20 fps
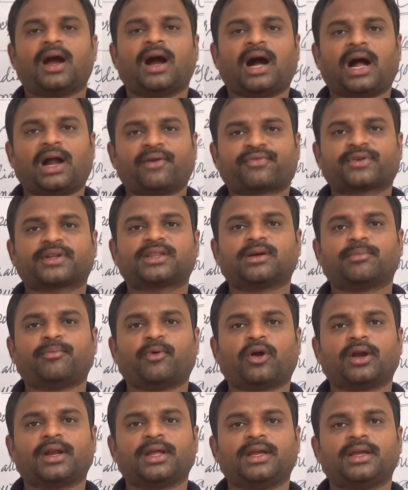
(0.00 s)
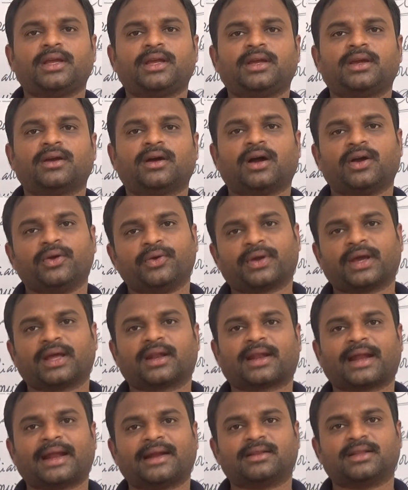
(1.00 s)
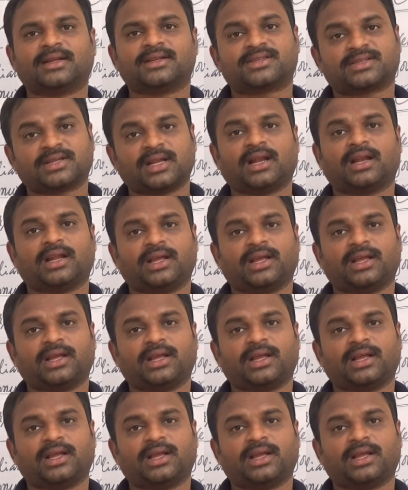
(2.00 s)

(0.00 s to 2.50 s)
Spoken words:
After the body, or you can write that still,